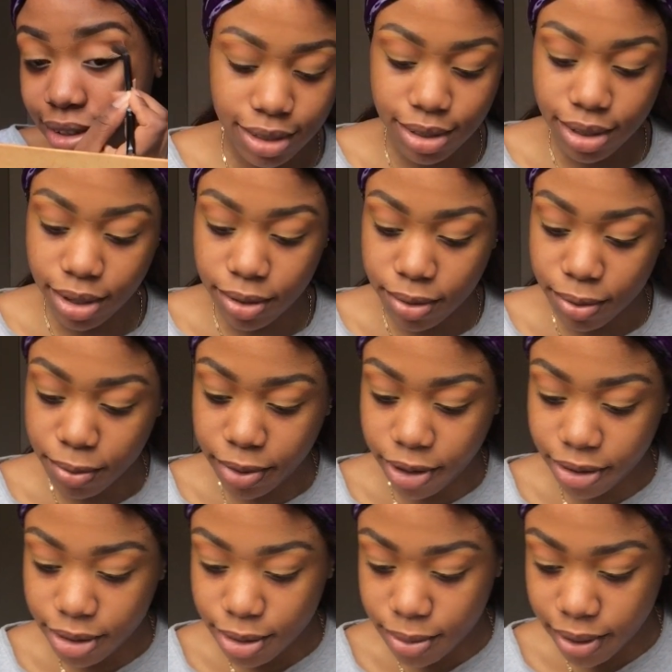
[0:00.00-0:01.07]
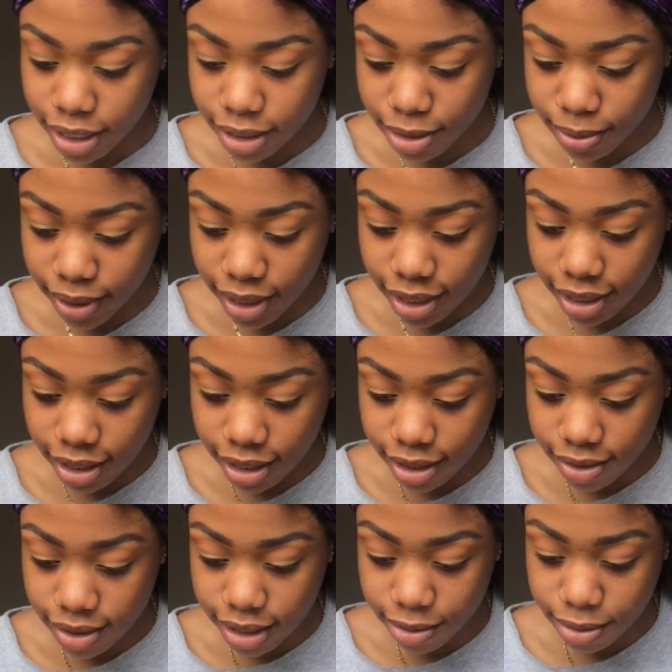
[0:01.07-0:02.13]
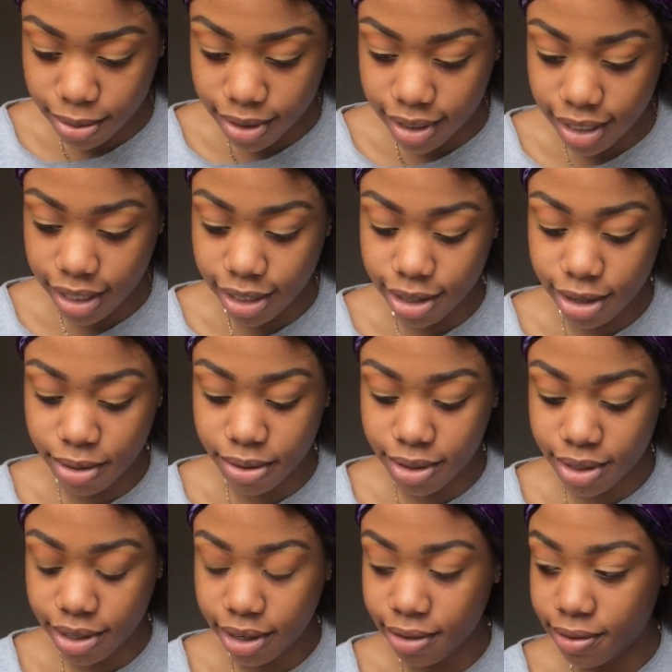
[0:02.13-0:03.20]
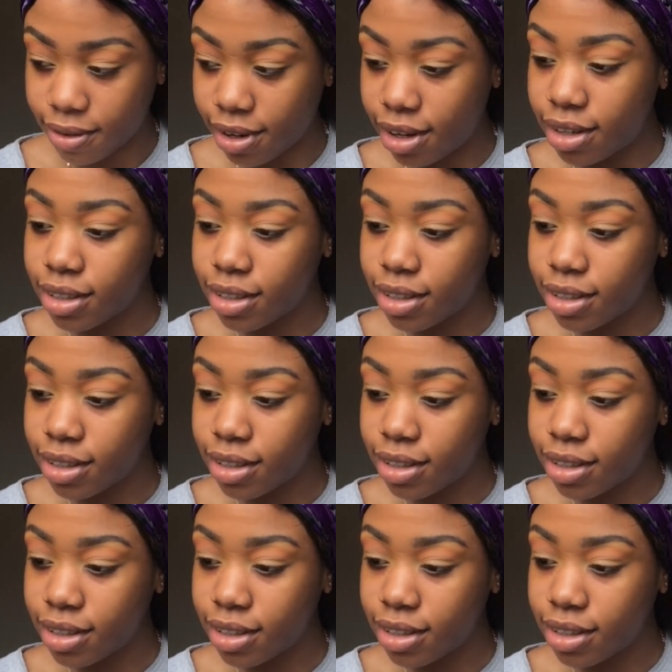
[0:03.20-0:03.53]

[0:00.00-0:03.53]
So we're in 2020. How's everyone's year going so far?